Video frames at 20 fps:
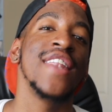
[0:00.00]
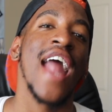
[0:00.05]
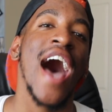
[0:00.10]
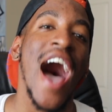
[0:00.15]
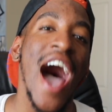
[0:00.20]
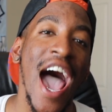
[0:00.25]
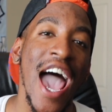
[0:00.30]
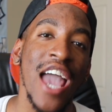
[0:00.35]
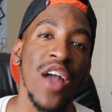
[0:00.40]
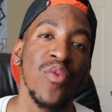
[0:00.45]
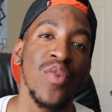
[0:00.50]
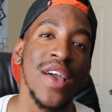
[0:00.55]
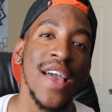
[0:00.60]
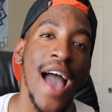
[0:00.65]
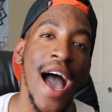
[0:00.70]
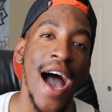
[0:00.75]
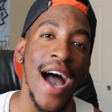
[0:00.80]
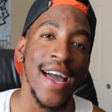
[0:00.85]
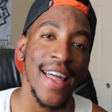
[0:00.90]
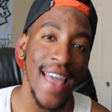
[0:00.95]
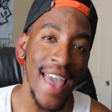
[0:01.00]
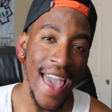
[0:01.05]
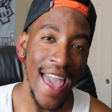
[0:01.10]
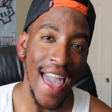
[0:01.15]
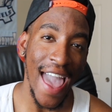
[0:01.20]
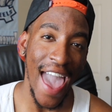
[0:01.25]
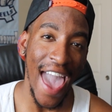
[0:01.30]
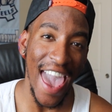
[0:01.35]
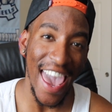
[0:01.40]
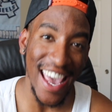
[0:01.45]
9, we got
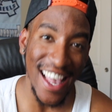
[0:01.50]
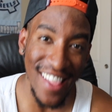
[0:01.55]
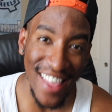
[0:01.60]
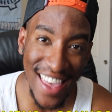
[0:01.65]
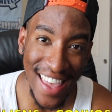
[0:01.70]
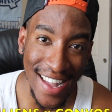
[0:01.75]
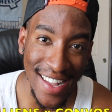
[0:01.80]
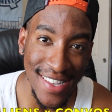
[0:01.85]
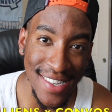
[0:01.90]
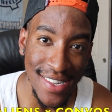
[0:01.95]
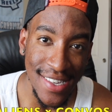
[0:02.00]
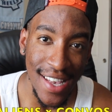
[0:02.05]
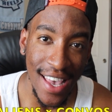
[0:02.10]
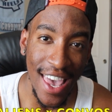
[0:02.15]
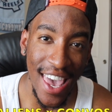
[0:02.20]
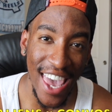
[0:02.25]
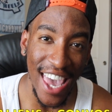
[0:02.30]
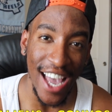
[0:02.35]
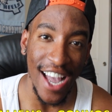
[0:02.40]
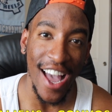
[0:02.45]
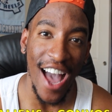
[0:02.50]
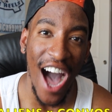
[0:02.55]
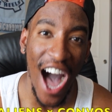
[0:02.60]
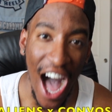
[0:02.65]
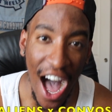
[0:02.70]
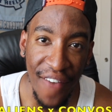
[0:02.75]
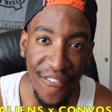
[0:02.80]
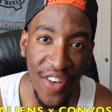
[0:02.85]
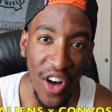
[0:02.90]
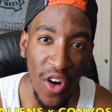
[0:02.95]
Aliens and
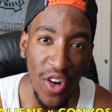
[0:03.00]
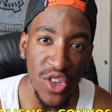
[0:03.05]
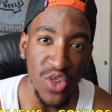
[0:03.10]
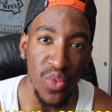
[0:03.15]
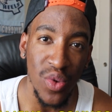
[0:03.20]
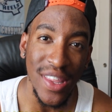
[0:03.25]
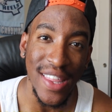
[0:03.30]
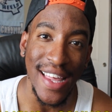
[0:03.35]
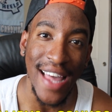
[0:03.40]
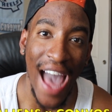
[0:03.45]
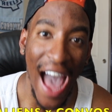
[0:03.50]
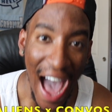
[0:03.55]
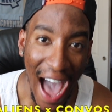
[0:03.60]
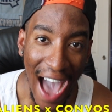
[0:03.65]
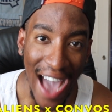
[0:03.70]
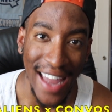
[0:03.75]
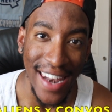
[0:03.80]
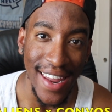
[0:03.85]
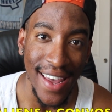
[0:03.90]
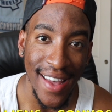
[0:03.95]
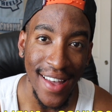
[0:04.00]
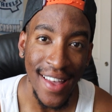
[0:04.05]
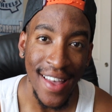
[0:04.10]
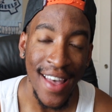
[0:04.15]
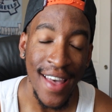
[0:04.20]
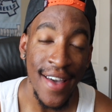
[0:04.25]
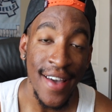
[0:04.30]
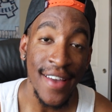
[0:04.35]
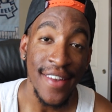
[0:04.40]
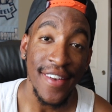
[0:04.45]
Convos with God.
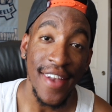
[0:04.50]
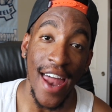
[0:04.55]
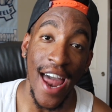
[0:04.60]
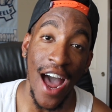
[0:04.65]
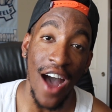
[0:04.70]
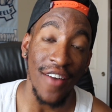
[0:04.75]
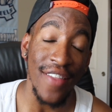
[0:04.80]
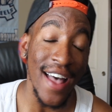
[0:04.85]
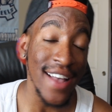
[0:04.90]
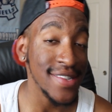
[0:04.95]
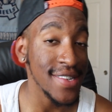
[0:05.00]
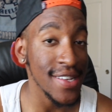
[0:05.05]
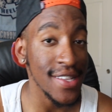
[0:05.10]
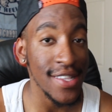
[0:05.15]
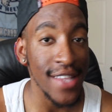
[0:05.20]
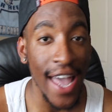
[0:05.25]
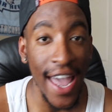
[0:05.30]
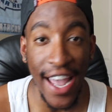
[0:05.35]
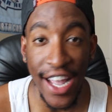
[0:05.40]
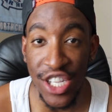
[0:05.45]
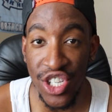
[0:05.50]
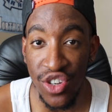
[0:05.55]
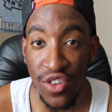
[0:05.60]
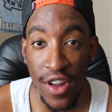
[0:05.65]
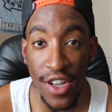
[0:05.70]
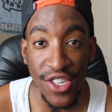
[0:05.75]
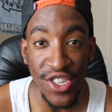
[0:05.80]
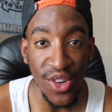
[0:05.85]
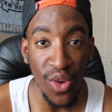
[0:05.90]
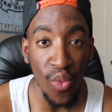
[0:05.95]
Now, that's a
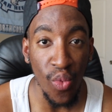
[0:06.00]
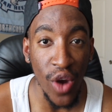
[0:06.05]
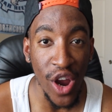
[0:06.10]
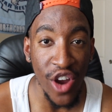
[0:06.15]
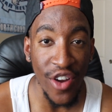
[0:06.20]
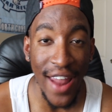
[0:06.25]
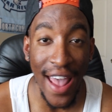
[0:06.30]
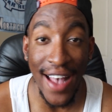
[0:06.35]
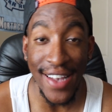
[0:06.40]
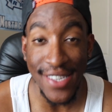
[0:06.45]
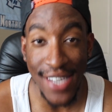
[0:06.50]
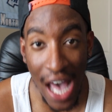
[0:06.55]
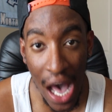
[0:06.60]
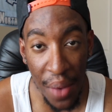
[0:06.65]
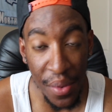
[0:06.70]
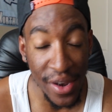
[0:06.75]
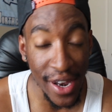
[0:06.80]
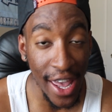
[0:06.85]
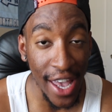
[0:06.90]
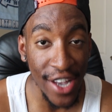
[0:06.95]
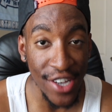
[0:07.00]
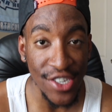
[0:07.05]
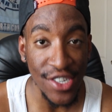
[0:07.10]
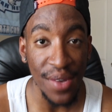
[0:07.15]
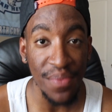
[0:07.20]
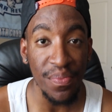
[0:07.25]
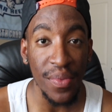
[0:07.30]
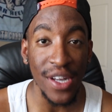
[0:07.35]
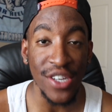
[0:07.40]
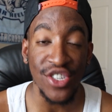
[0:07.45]
dangerous and weird-ass
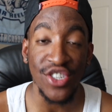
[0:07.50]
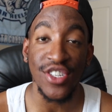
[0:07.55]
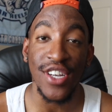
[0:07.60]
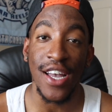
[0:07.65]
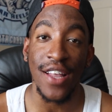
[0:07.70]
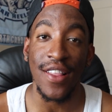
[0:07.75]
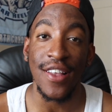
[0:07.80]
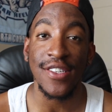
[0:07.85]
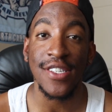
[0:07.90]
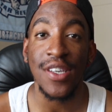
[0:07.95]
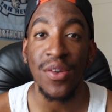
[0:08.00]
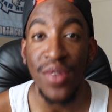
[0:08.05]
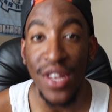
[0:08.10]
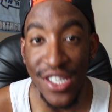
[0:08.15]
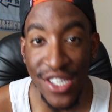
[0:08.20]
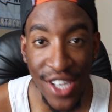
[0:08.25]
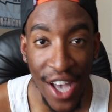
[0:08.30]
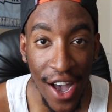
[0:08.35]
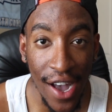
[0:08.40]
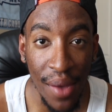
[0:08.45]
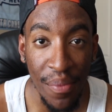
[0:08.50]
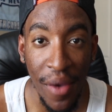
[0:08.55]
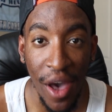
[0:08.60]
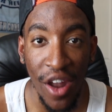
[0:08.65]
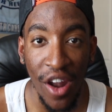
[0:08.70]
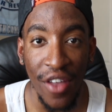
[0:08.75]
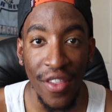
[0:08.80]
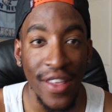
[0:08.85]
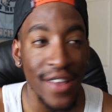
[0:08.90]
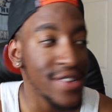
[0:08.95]
combination, but shit, let's see what he's talking
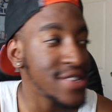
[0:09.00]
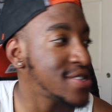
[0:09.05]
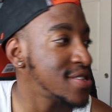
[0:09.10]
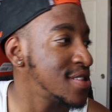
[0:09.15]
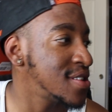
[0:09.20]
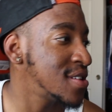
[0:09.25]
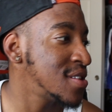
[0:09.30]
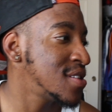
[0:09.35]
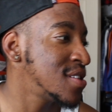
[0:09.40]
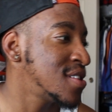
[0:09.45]
about on this.